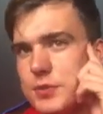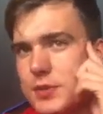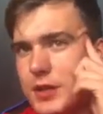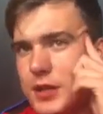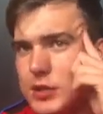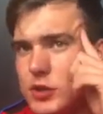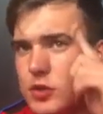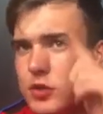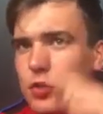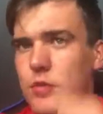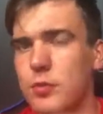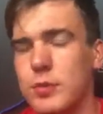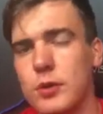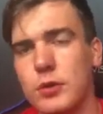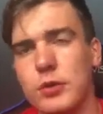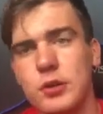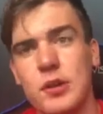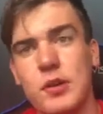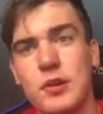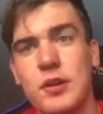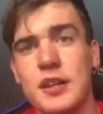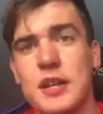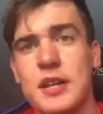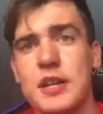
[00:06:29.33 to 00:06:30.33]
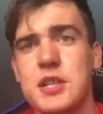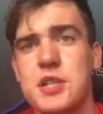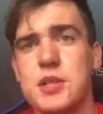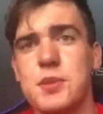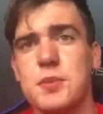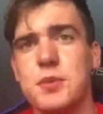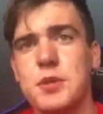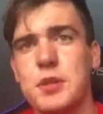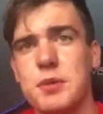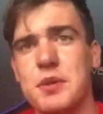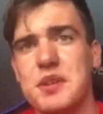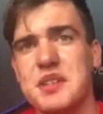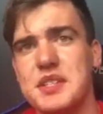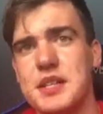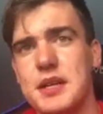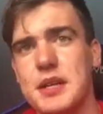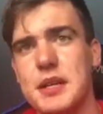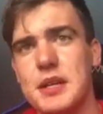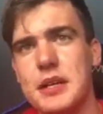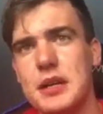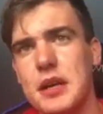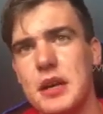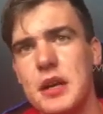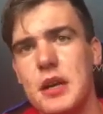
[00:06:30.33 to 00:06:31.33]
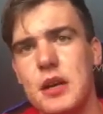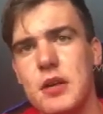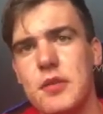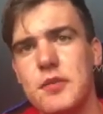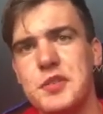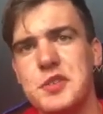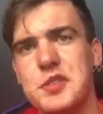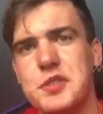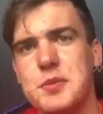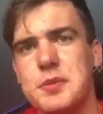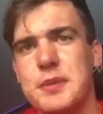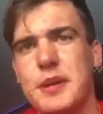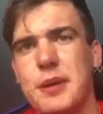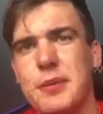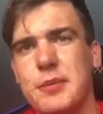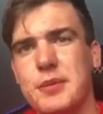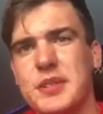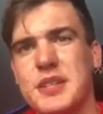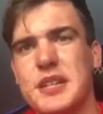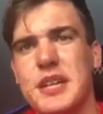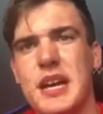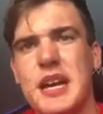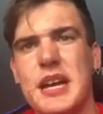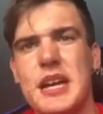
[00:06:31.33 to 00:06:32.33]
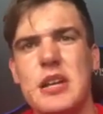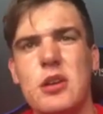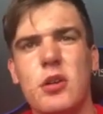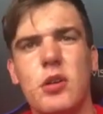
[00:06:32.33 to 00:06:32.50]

But they should all be on United Kingdom or USA for you to be able to get in.